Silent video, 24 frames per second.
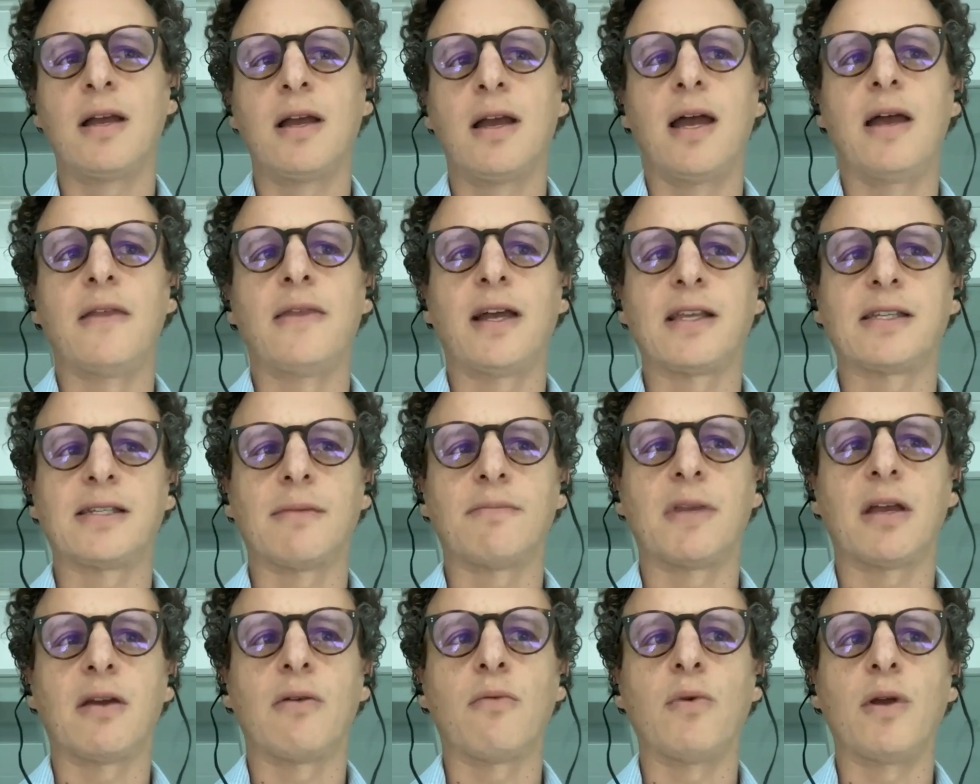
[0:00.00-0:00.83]
And that's
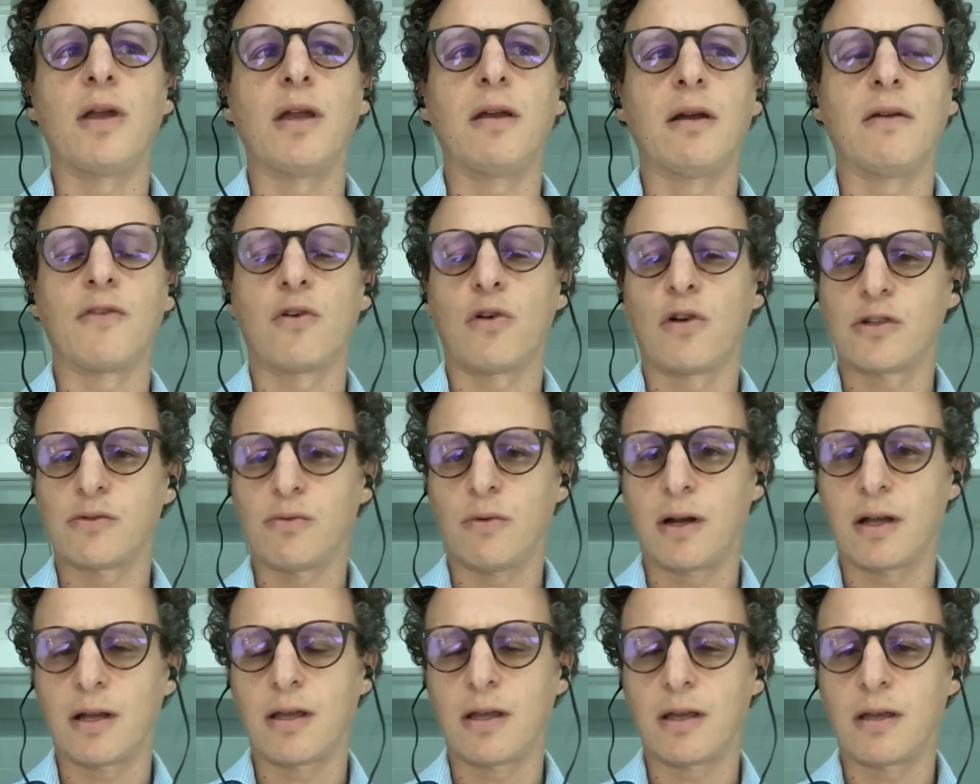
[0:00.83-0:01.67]
something we, of course,
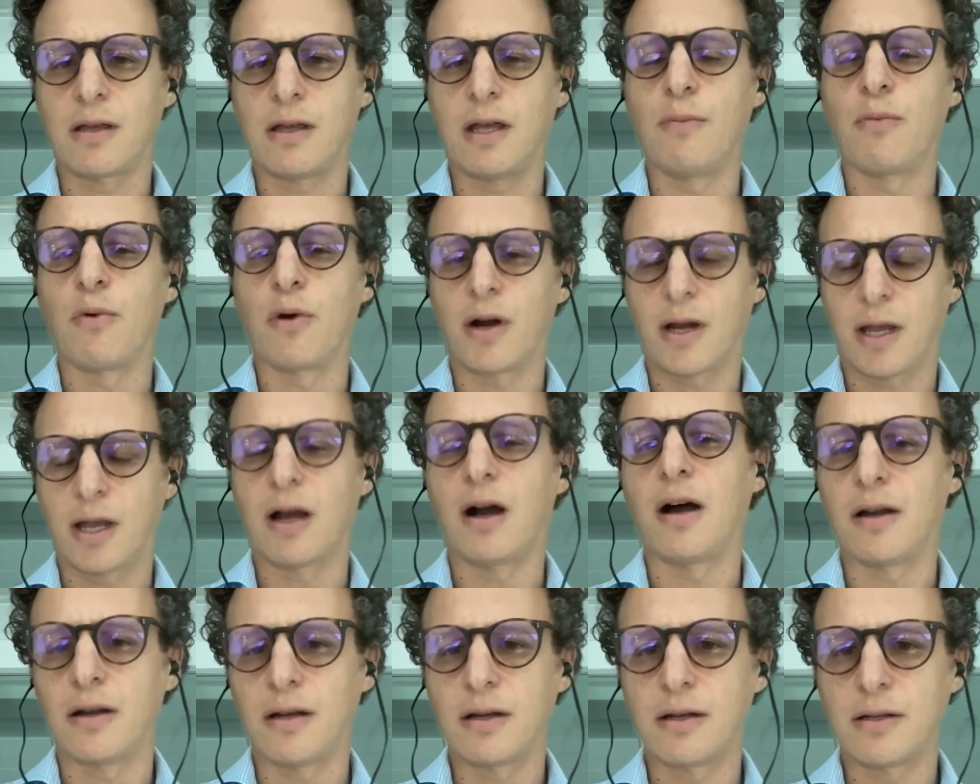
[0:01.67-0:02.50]
want to keep working
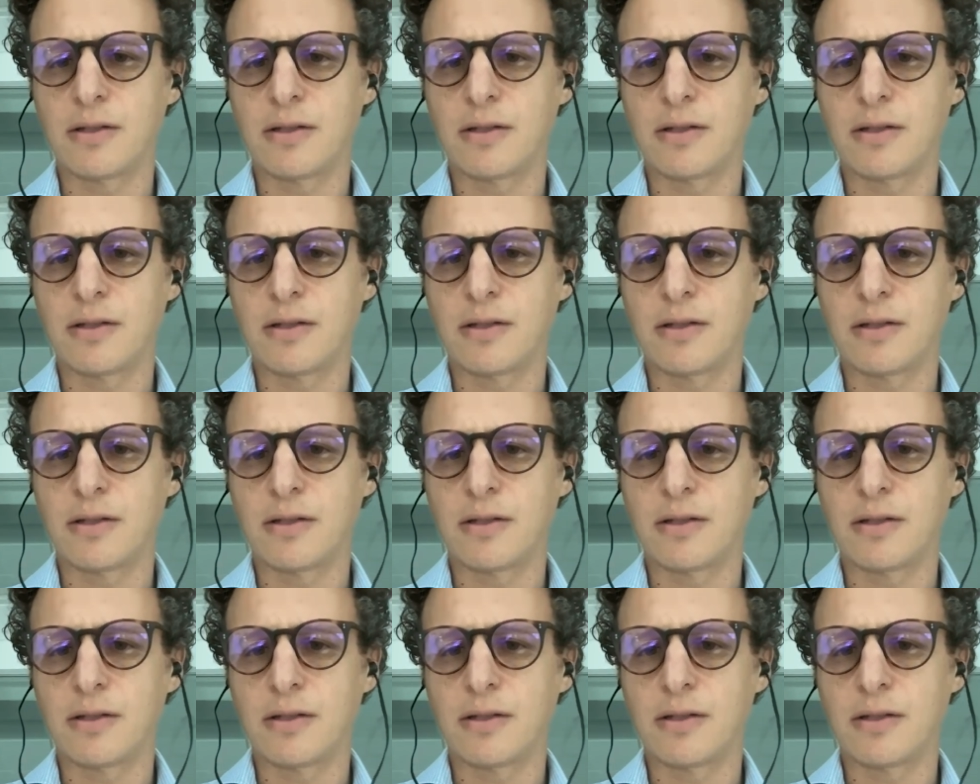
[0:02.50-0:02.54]
on